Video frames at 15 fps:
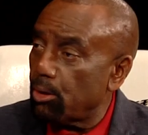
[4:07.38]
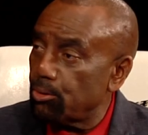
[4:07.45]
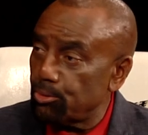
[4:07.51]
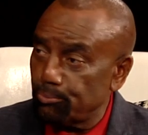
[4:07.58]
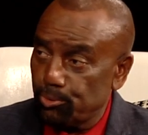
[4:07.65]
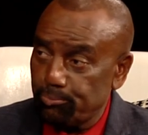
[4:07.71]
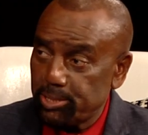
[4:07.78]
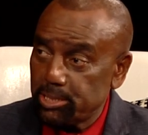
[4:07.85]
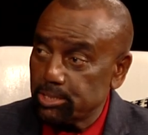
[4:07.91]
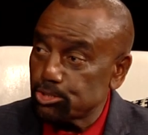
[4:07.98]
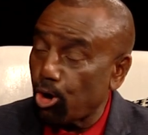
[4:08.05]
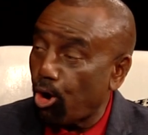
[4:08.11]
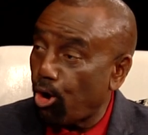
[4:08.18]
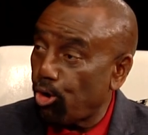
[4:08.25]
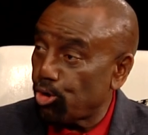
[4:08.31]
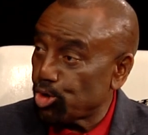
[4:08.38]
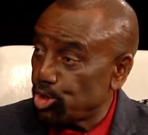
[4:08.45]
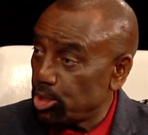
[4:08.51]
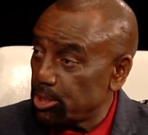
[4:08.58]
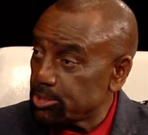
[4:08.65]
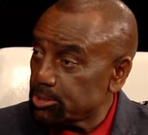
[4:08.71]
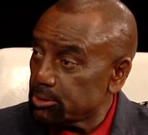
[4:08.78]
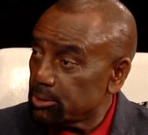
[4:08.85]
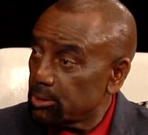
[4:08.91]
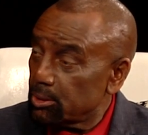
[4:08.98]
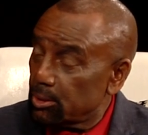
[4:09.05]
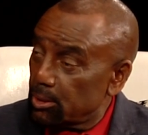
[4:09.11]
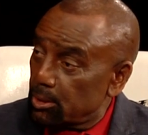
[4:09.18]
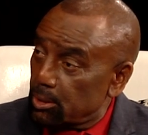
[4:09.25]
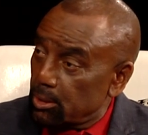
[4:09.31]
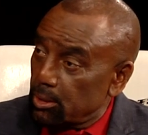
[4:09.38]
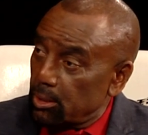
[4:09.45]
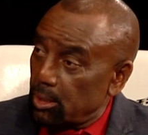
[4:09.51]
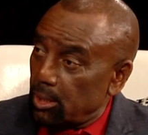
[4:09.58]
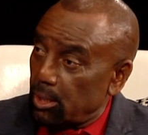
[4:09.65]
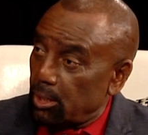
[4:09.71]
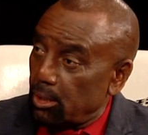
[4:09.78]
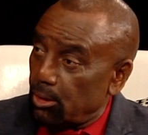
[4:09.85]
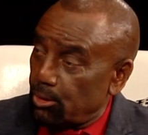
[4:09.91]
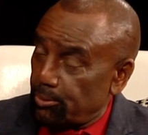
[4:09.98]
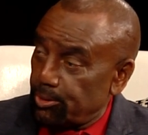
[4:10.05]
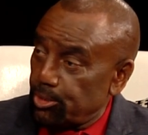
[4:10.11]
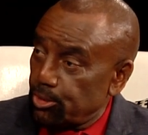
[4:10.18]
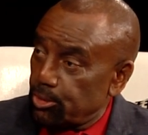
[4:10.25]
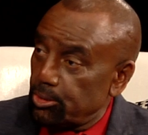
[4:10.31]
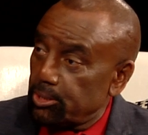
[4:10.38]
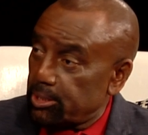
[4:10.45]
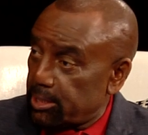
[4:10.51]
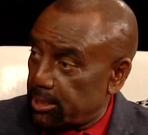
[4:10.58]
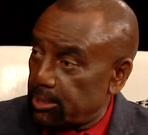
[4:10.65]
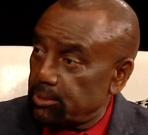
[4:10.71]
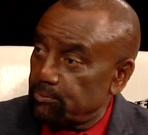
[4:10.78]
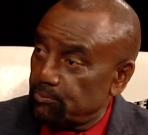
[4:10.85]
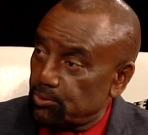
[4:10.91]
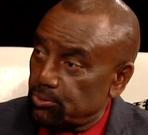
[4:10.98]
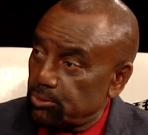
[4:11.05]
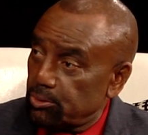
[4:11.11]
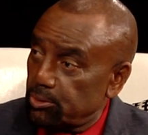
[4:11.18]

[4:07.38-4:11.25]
Human beings are all good. Are they good and evil?